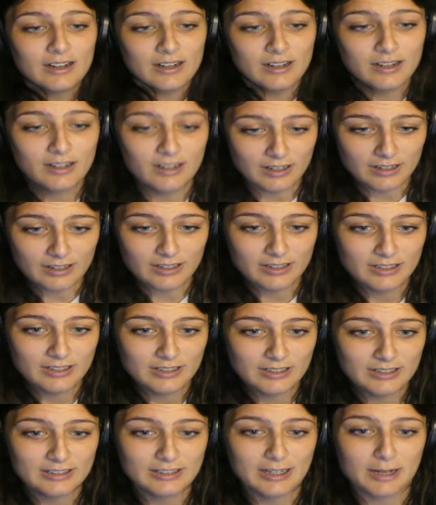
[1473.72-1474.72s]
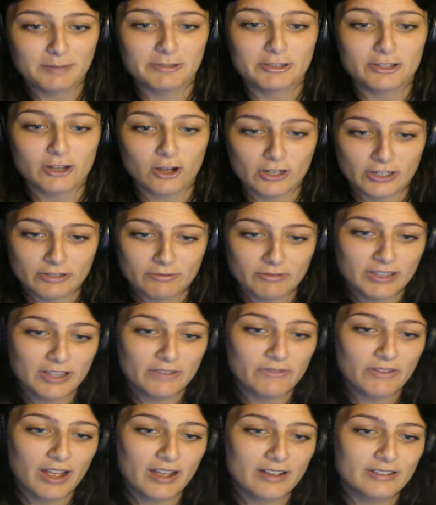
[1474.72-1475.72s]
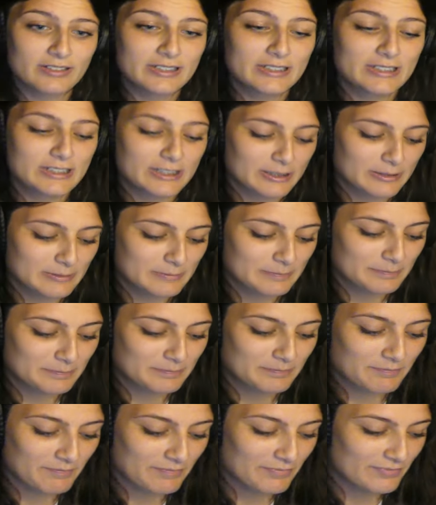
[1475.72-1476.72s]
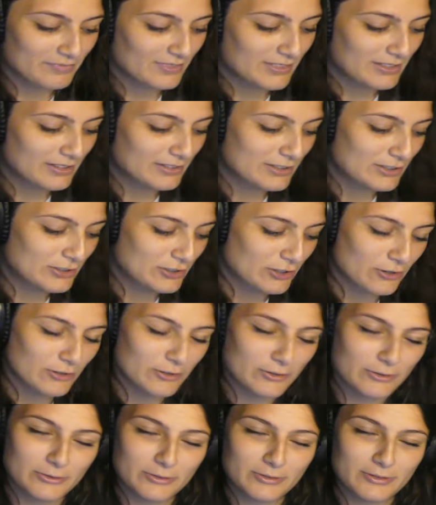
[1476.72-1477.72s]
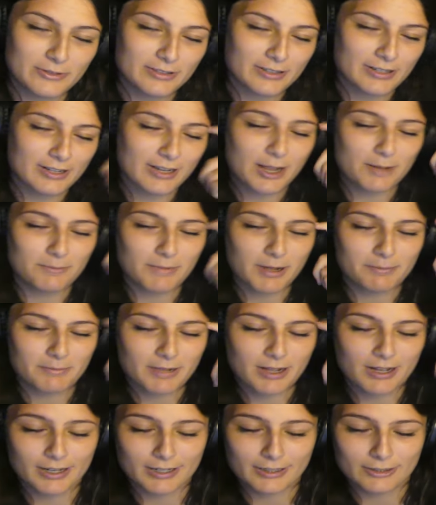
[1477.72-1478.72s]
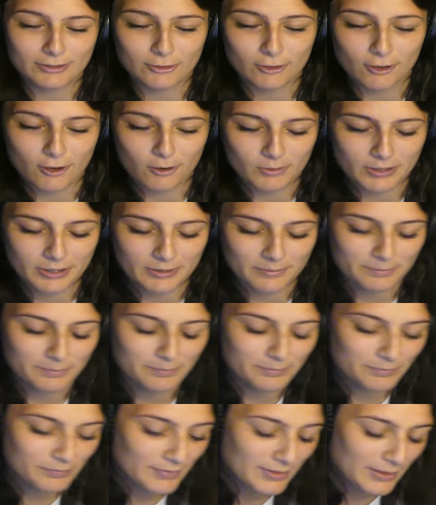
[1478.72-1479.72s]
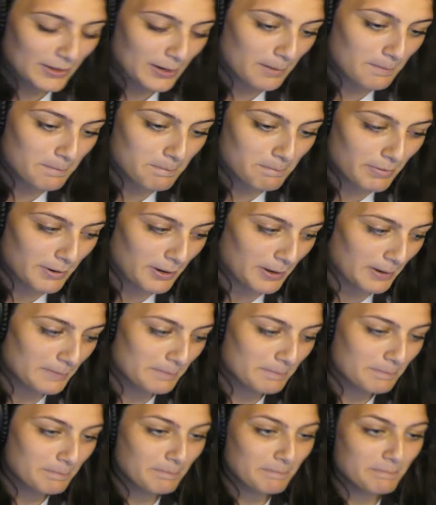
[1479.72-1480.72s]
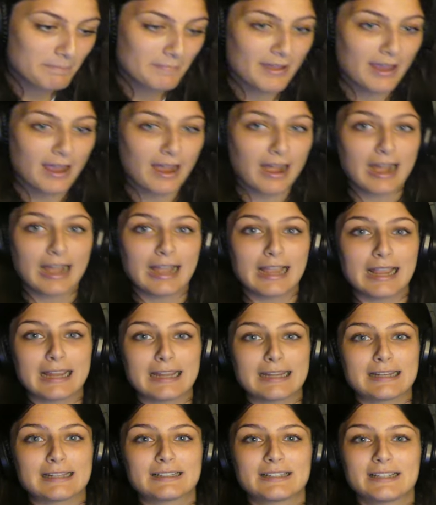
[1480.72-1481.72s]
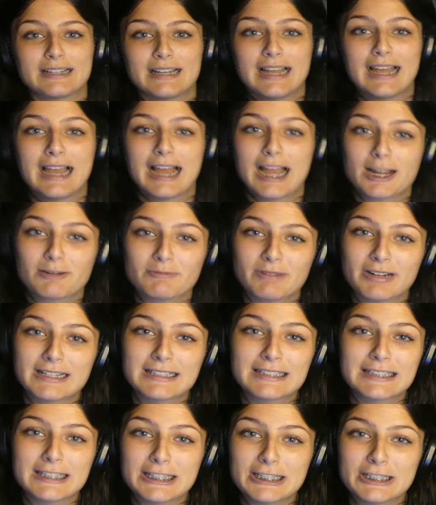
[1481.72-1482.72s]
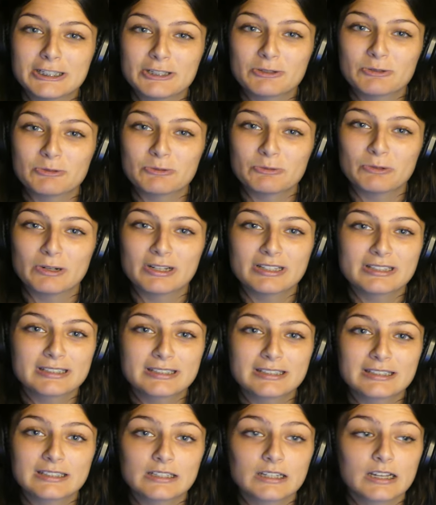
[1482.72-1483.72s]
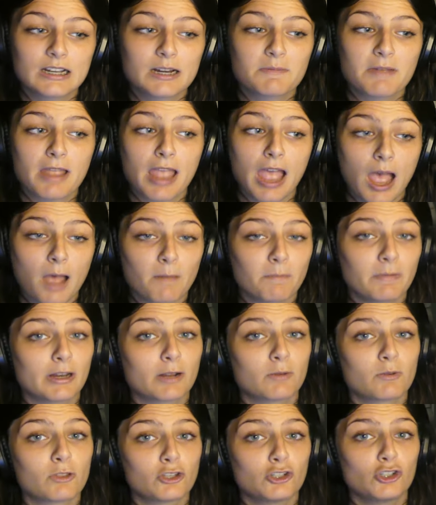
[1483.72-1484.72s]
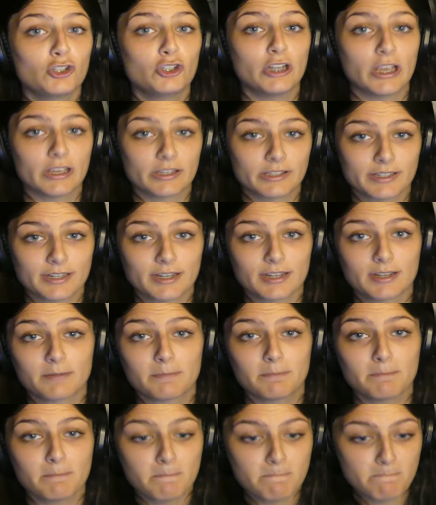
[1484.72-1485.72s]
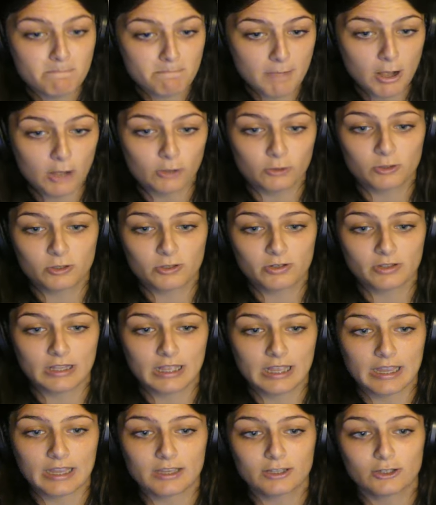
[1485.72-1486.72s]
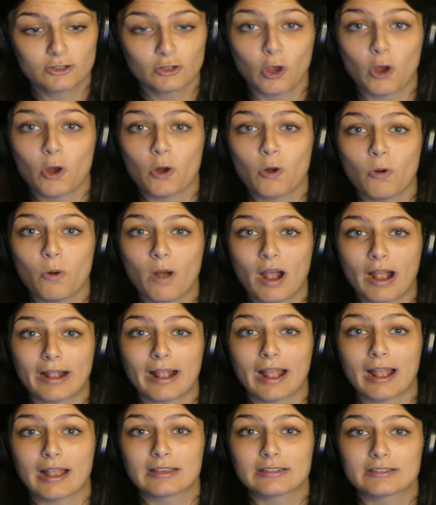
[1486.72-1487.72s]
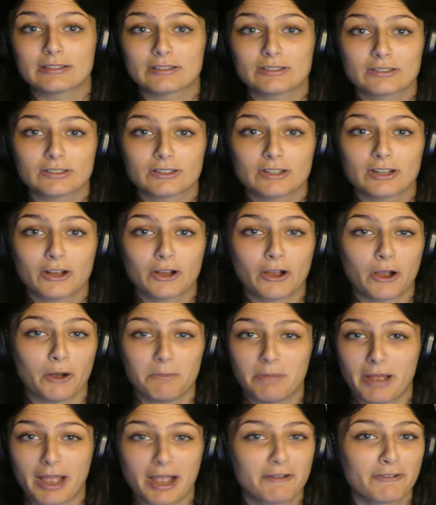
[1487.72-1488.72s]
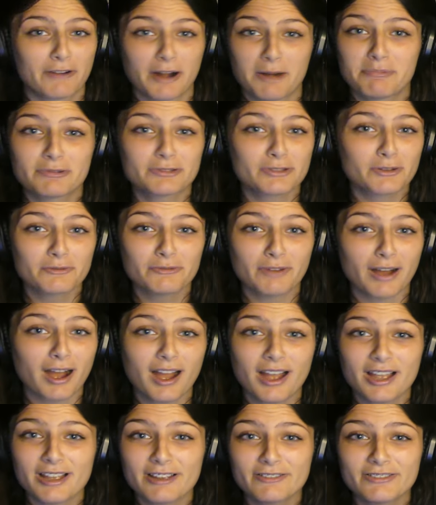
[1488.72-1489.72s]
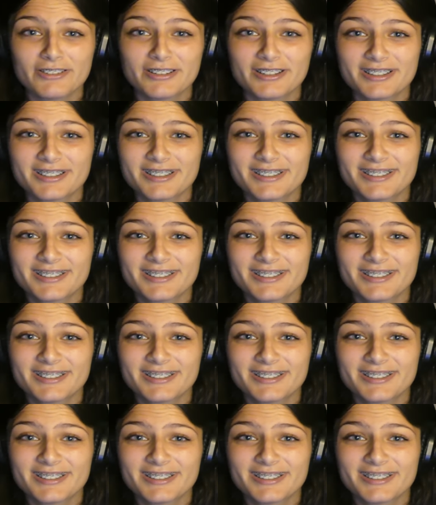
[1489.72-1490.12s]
I've been talking really fast. The show got my mind going. But I'm ready to see what's gonna be happening with Jesse. Mostly. So, I guess, come back for episode 5.